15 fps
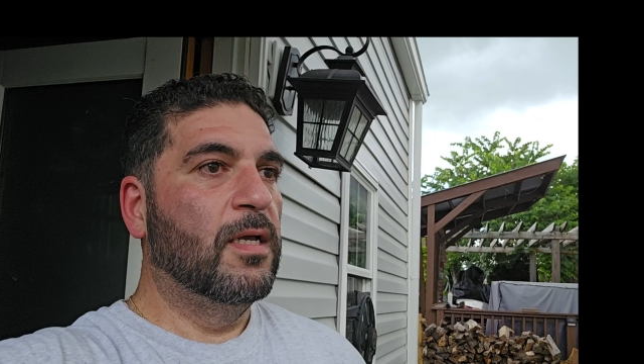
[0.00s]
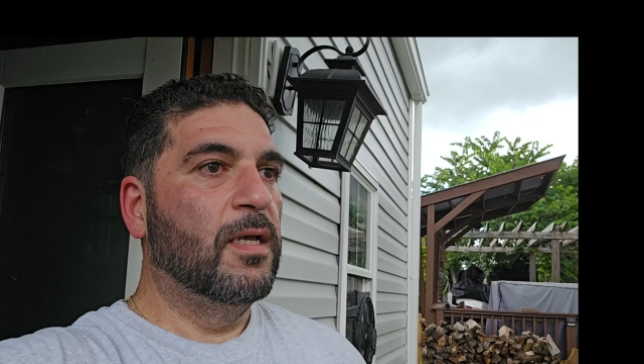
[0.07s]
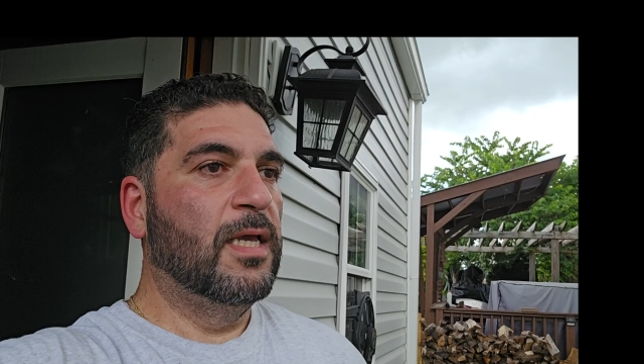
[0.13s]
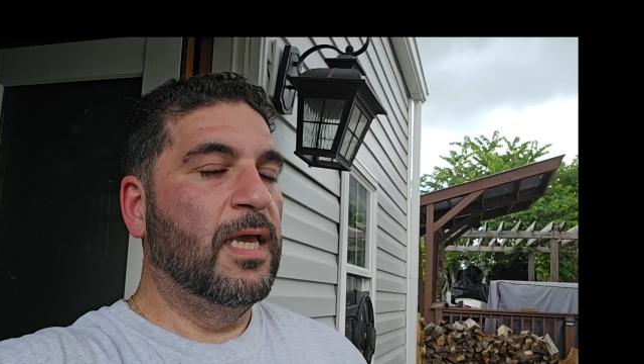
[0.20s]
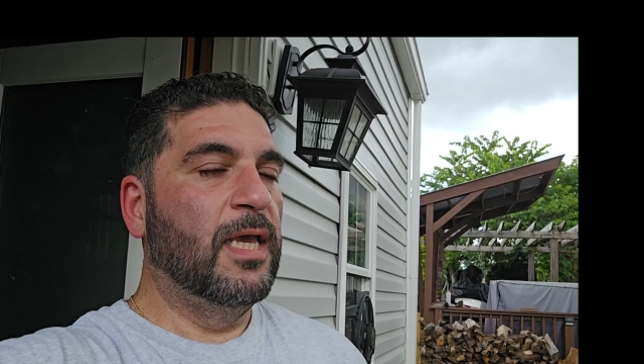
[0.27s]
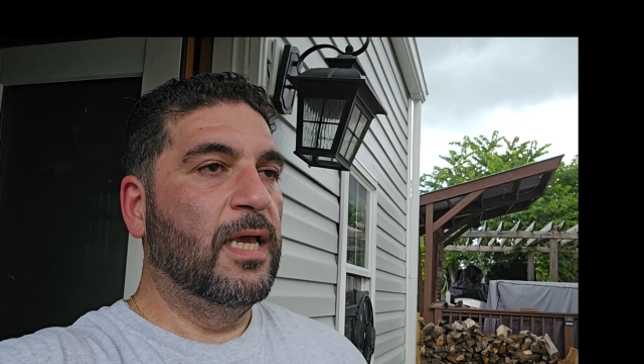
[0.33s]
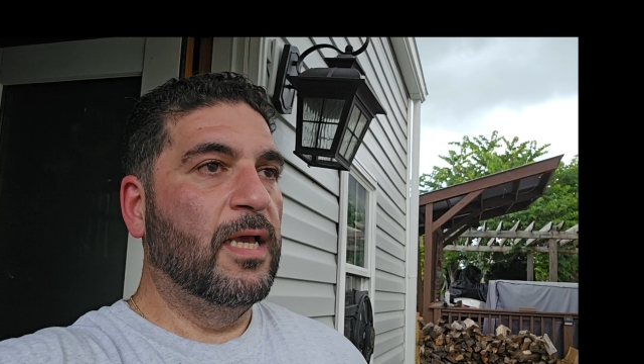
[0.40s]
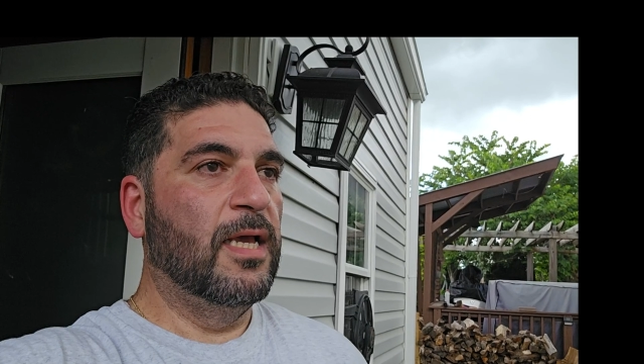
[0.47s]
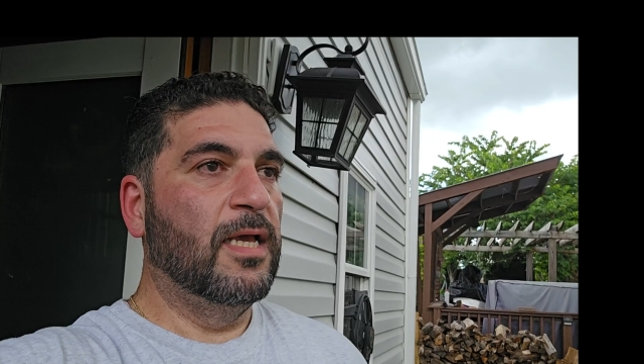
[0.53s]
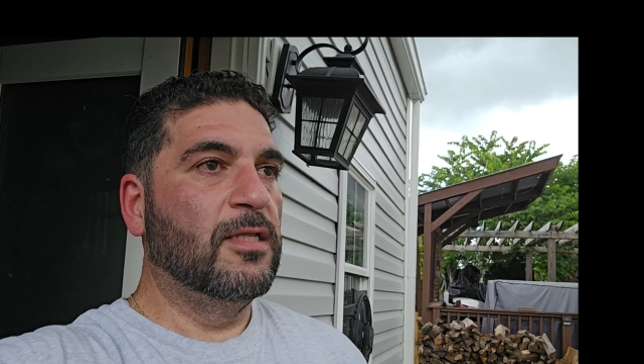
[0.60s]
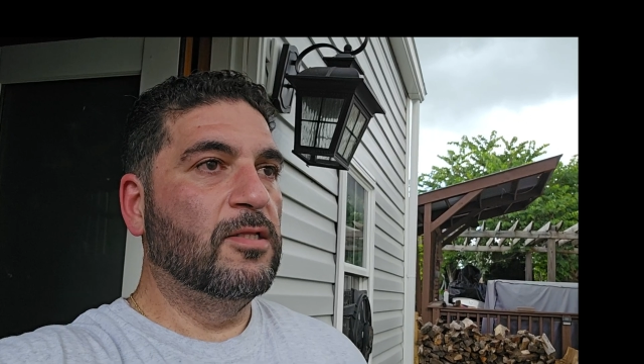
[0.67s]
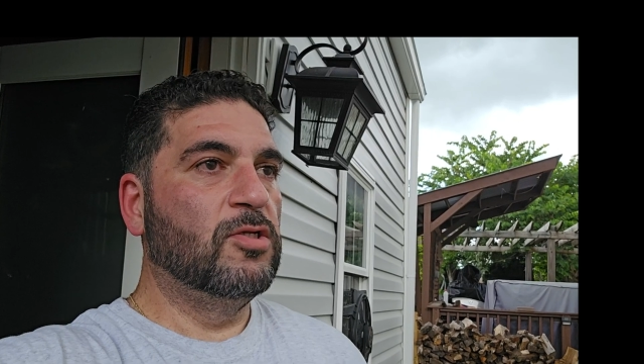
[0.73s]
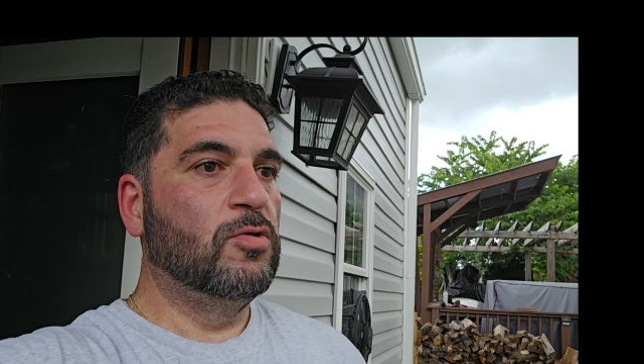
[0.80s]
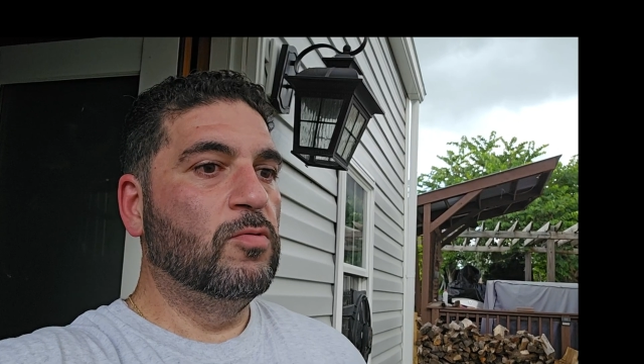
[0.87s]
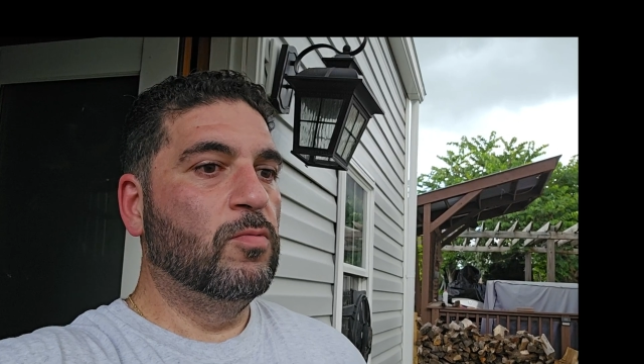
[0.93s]

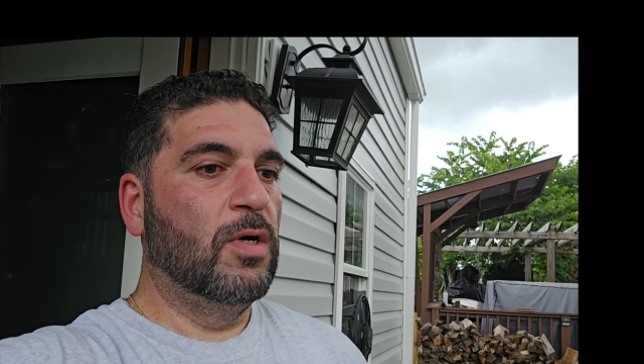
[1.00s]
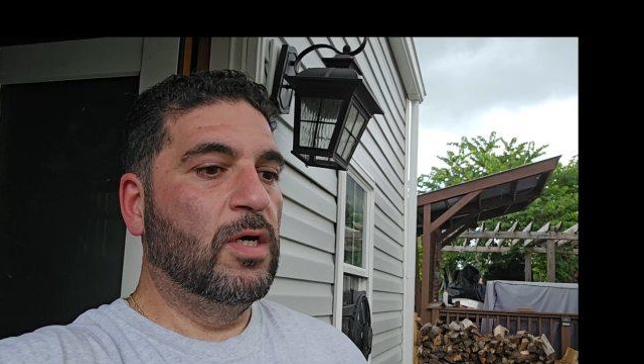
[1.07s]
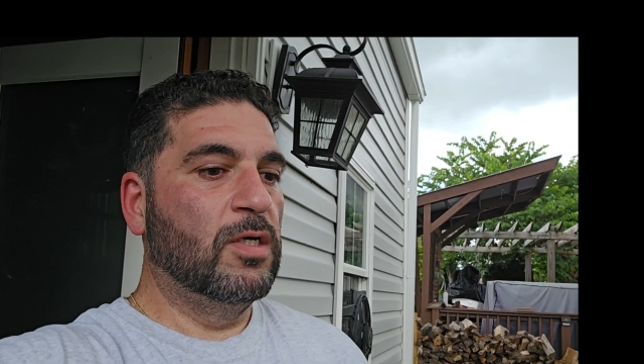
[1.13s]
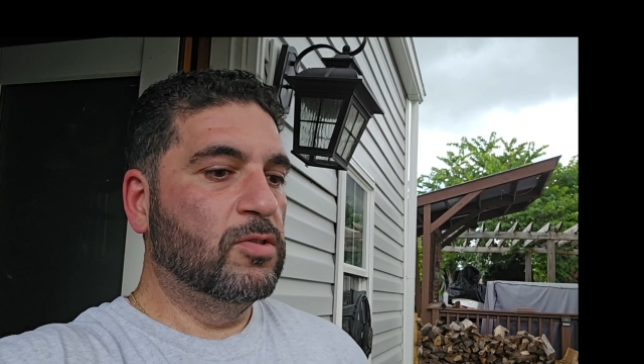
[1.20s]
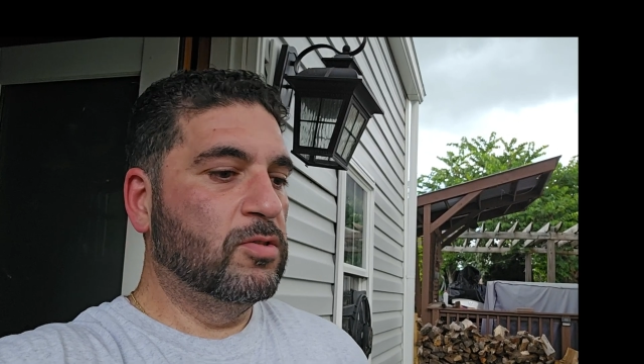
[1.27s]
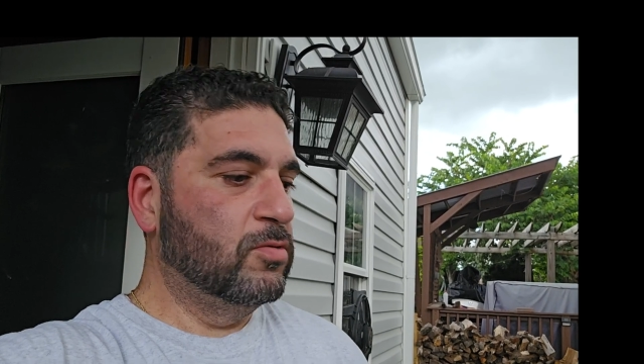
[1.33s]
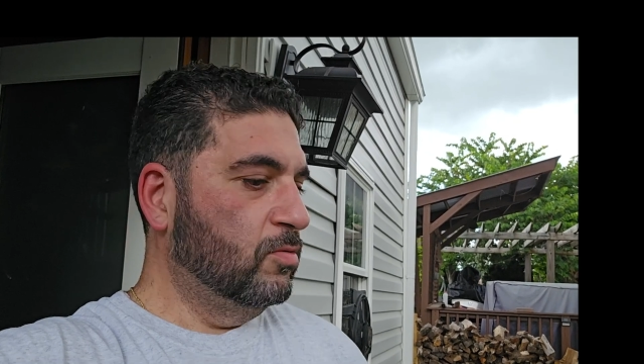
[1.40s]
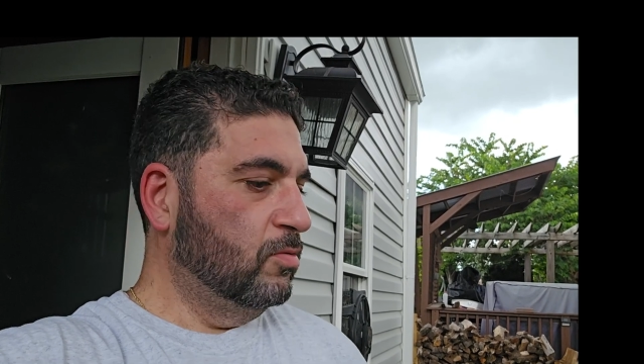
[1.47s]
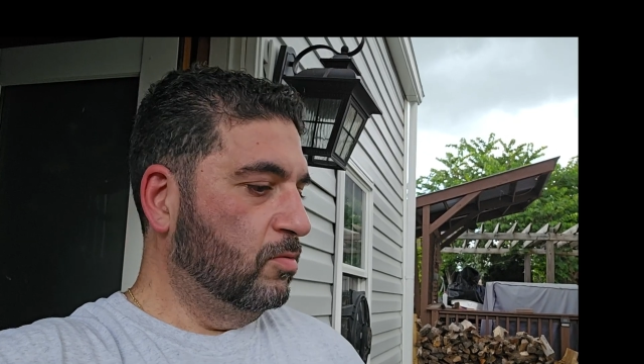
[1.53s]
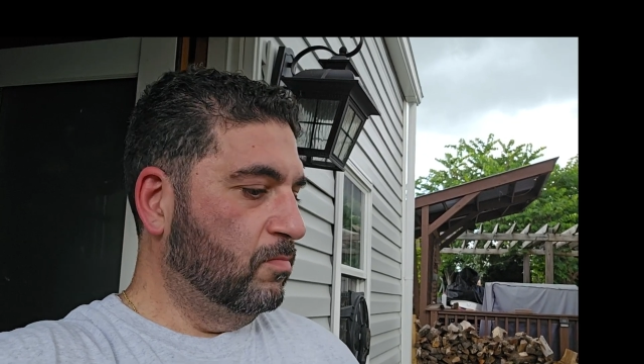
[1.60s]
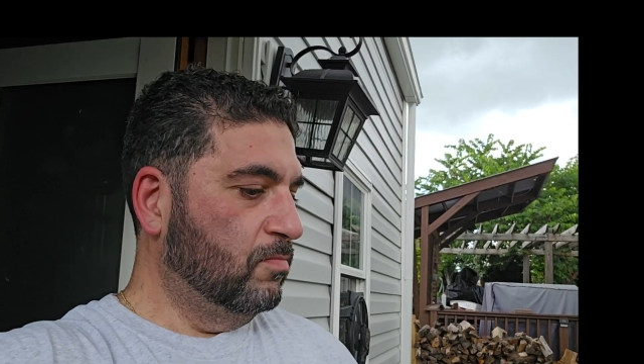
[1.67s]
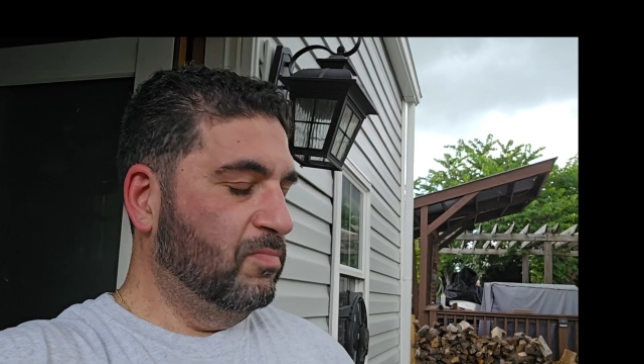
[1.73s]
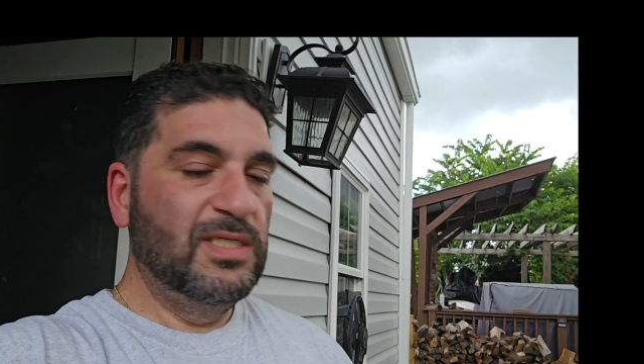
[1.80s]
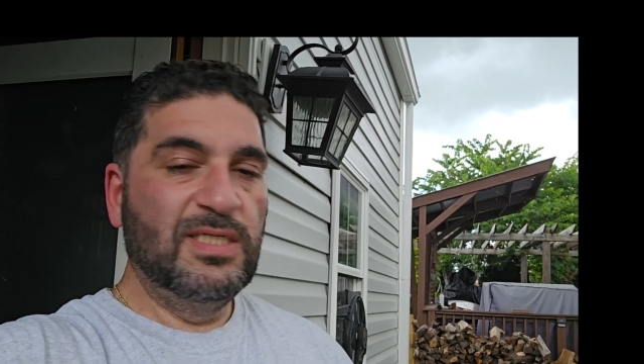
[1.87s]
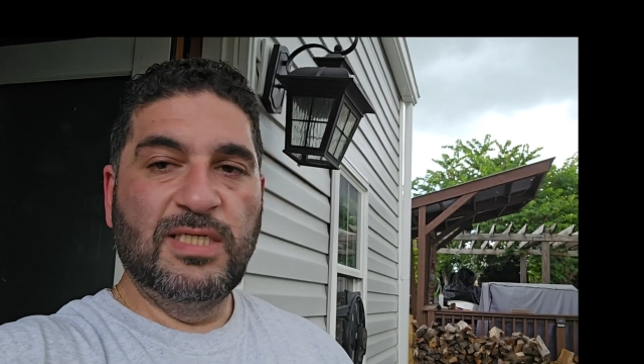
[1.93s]
and you want it to
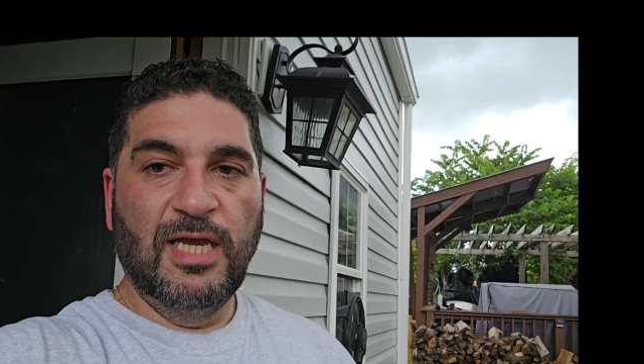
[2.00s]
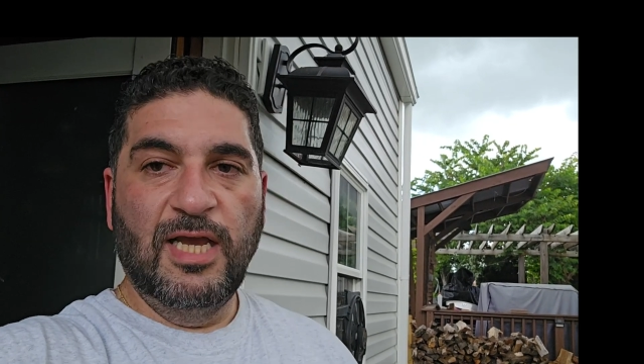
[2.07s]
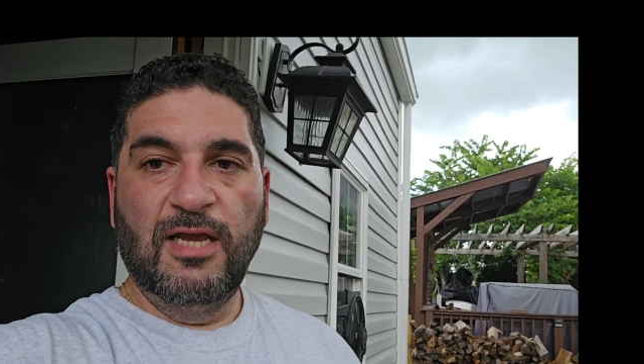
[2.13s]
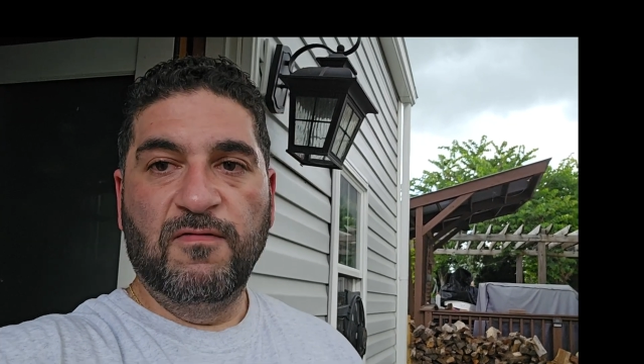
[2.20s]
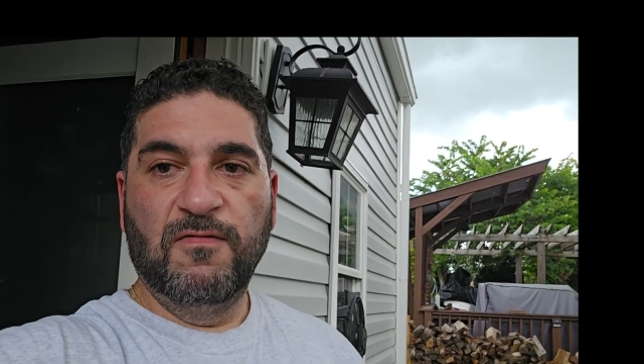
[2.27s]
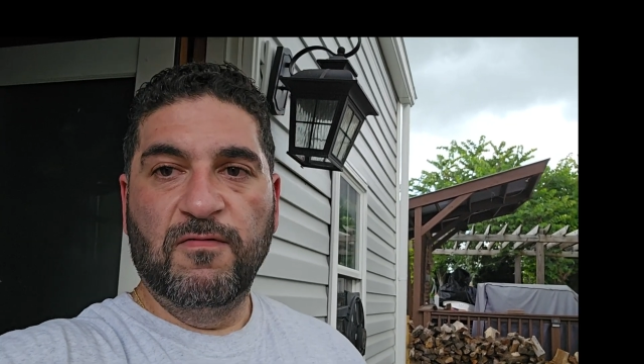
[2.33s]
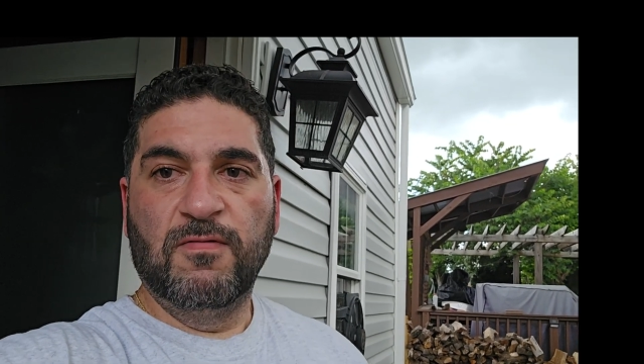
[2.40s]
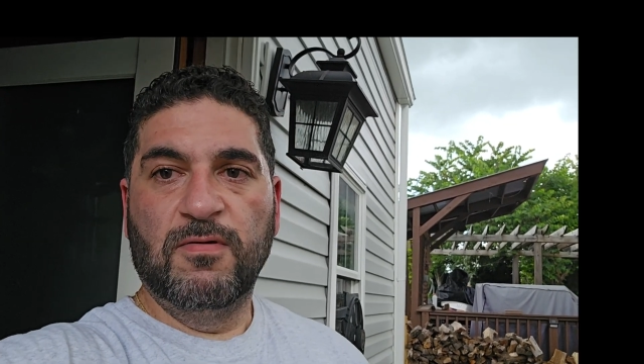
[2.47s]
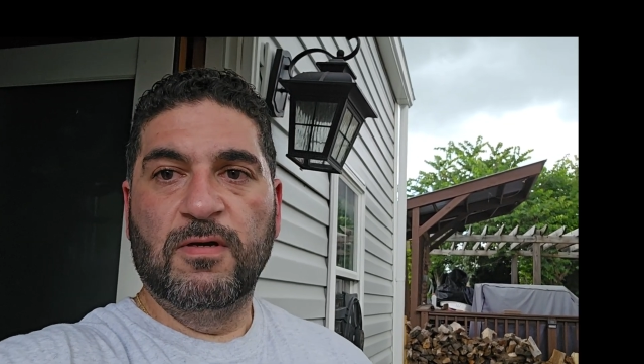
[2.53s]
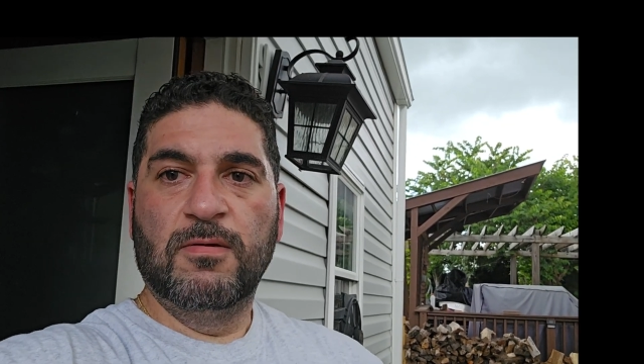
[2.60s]
be safe.